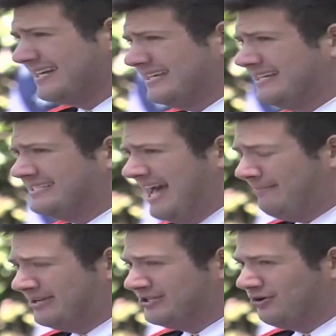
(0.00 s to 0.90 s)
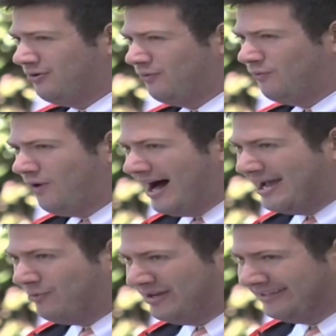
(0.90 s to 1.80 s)
examined why
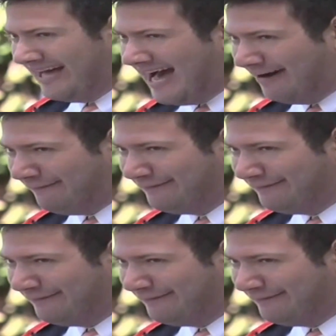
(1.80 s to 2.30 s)
we laugh.